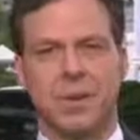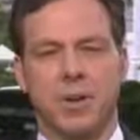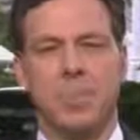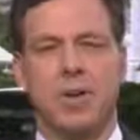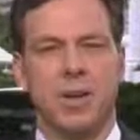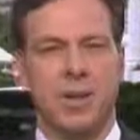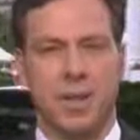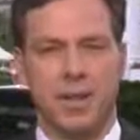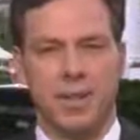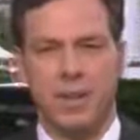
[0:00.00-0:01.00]
Good morning,
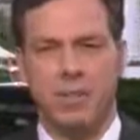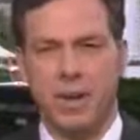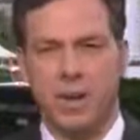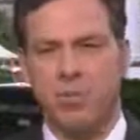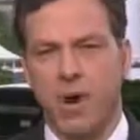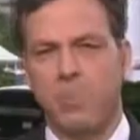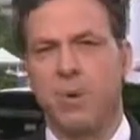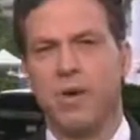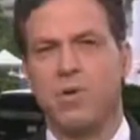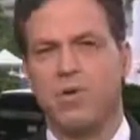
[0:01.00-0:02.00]
Diane. That's right. In
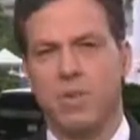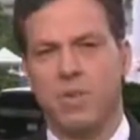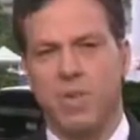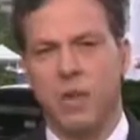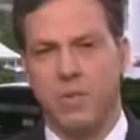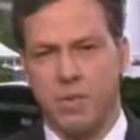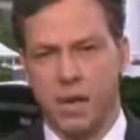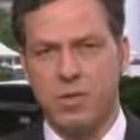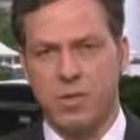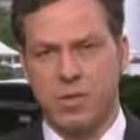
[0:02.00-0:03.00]
preparation for this
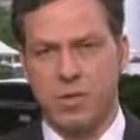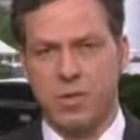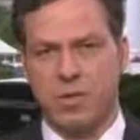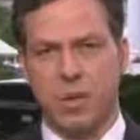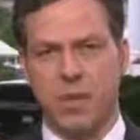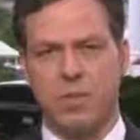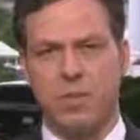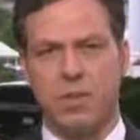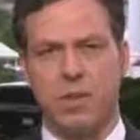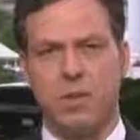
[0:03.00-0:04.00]
operation, sources tell
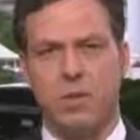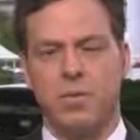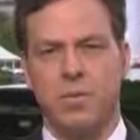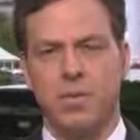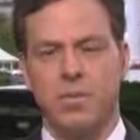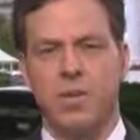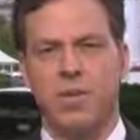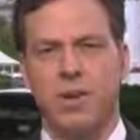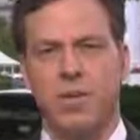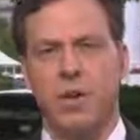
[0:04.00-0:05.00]
ABC News that the
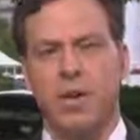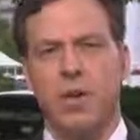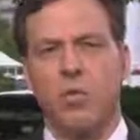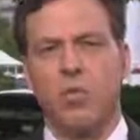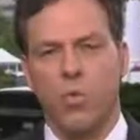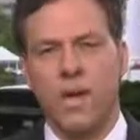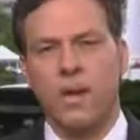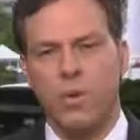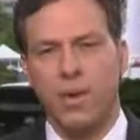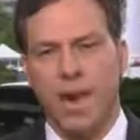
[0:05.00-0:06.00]
military
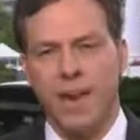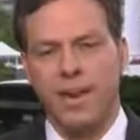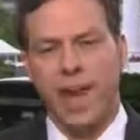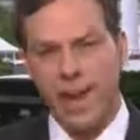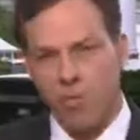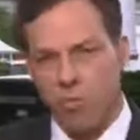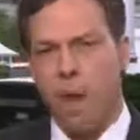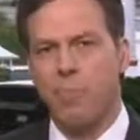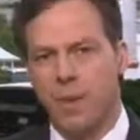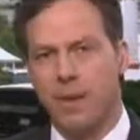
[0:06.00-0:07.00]
recreated a
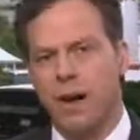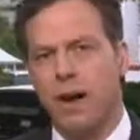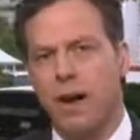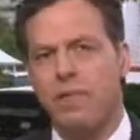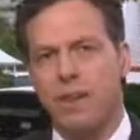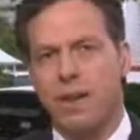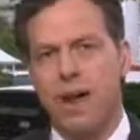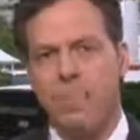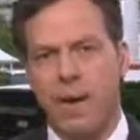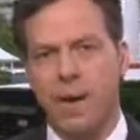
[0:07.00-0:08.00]
replica of the
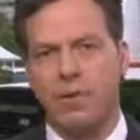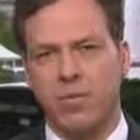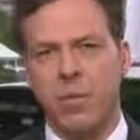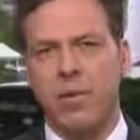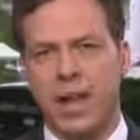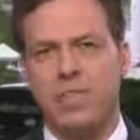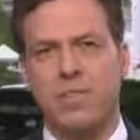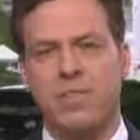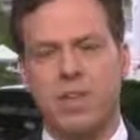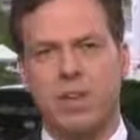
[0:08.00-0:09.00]
compound for
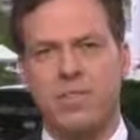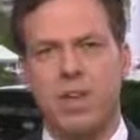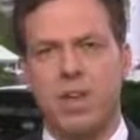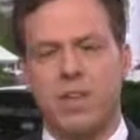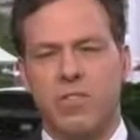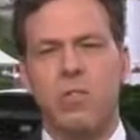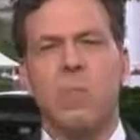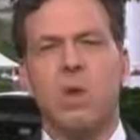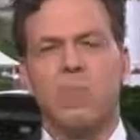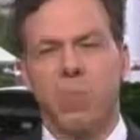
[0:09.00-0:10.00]
Navy SEALs
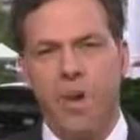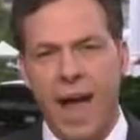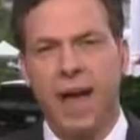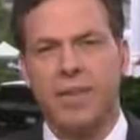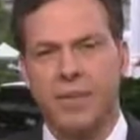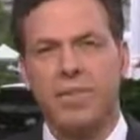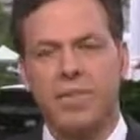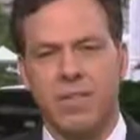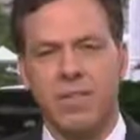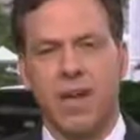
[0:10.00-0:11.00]
to practice
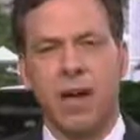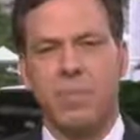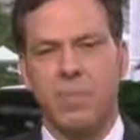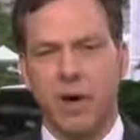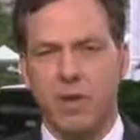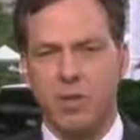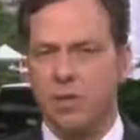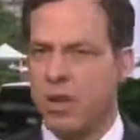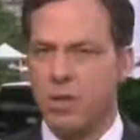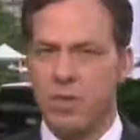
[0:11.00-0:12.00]
this
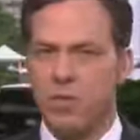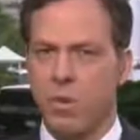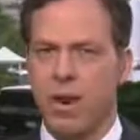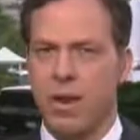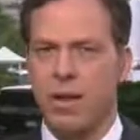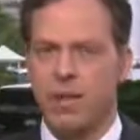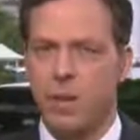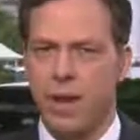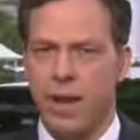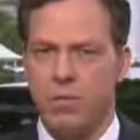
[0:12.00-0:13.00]
operation. Tensions were high in the
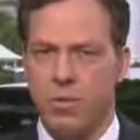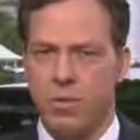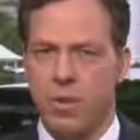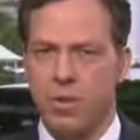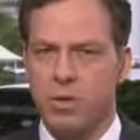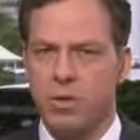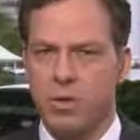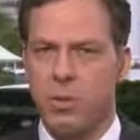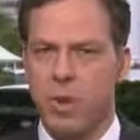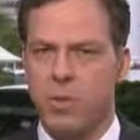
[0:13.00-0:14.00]
White House
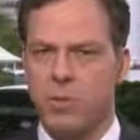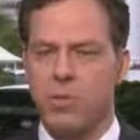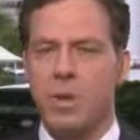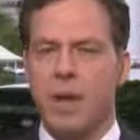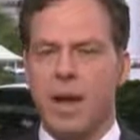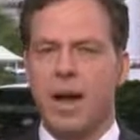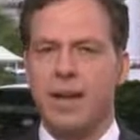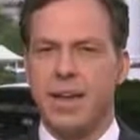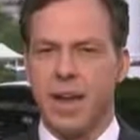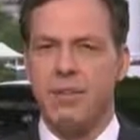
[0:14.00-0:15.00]
Situation Room
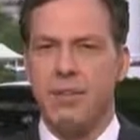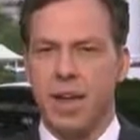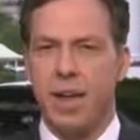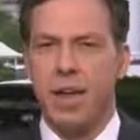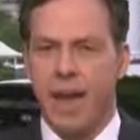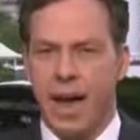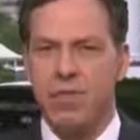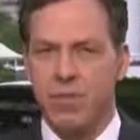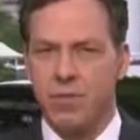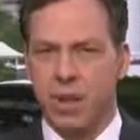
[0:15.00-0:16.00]
yesterday
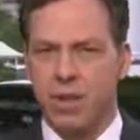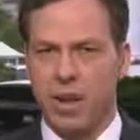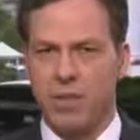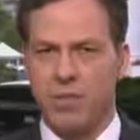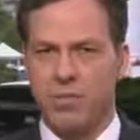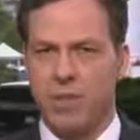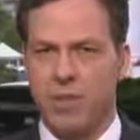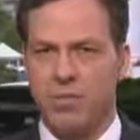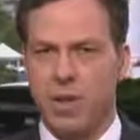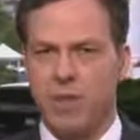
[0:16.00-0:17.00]
as those helicopters
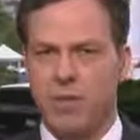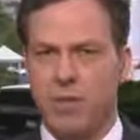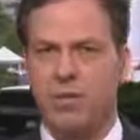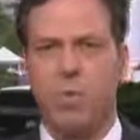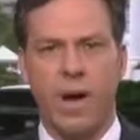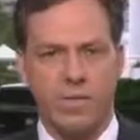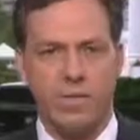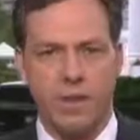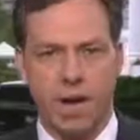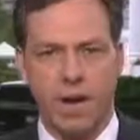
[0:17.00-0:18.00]
full of Navy SEALs went
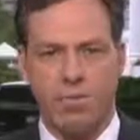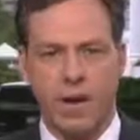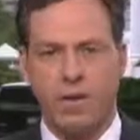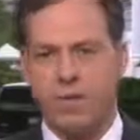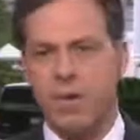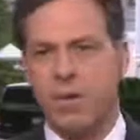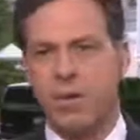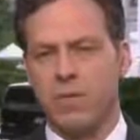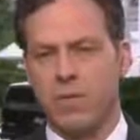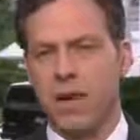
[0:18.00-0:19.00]
to the compound in the
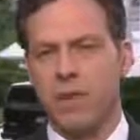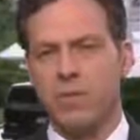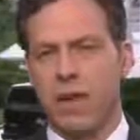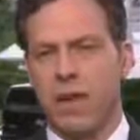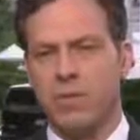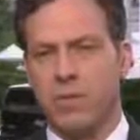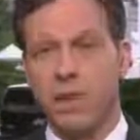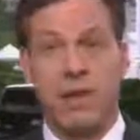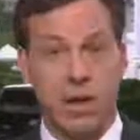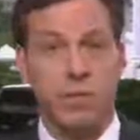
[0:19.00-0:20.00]
middle of the night in
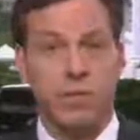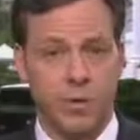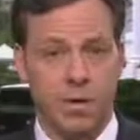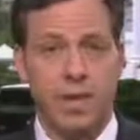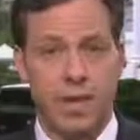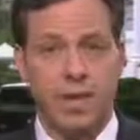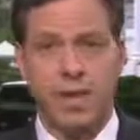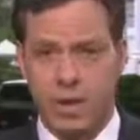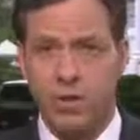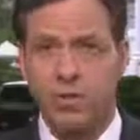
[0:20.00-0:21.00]
Pakistan and ultimately
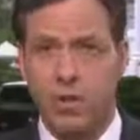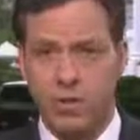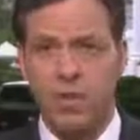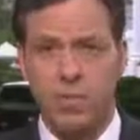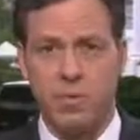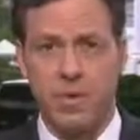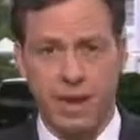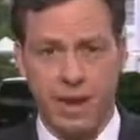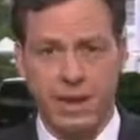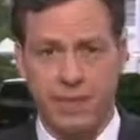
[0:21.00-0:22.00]
killed Osama
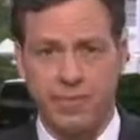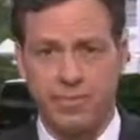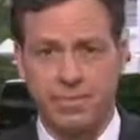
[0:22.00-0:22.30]
Bin Laden.